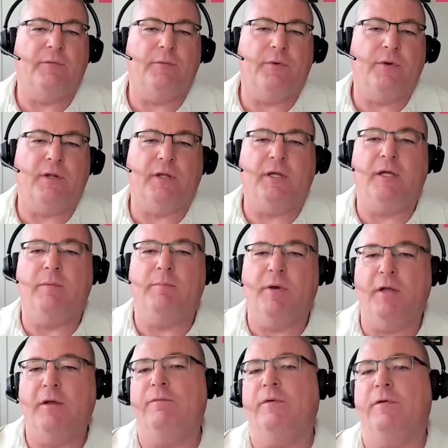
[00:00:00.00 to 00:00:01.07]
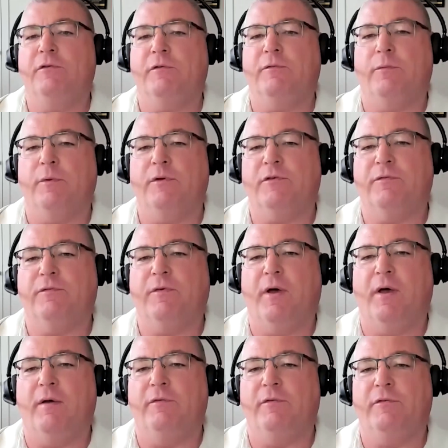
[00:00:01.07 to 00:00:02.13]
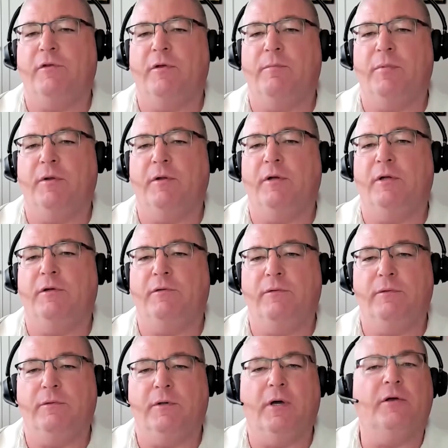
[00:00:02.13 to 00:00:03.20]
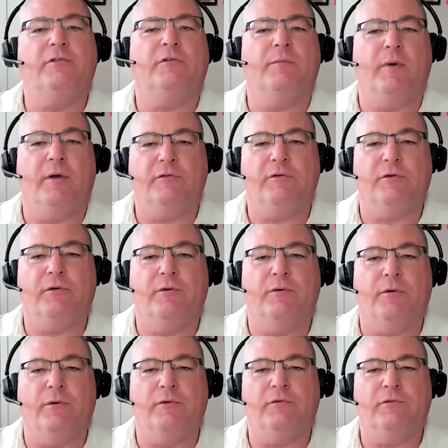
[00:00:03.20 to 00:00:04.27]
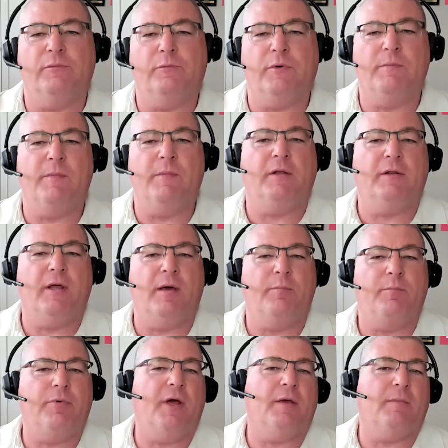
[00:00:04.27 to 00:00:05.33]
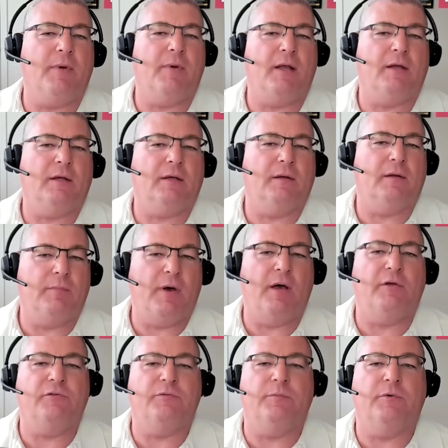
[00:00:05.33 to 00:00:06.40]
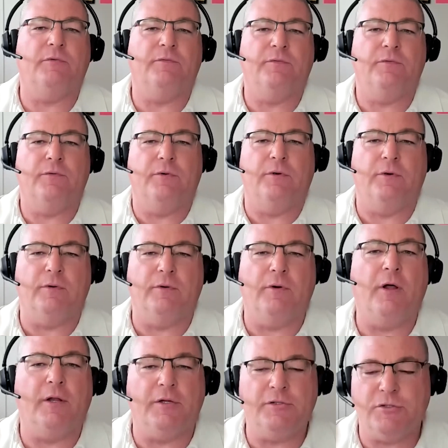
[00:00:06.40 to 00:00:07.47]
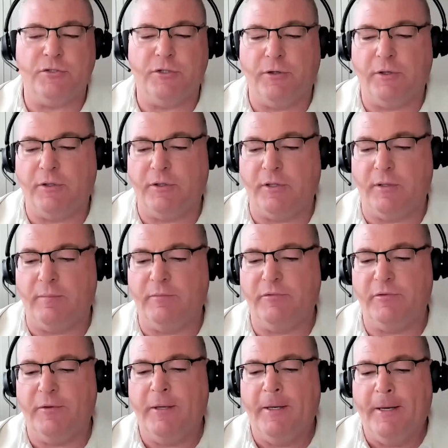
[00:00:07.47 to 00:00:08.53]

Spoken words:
One of the key benefits of RISC-V is the ability to customize the cores. We make that pragmatic and possible for all engineering teams.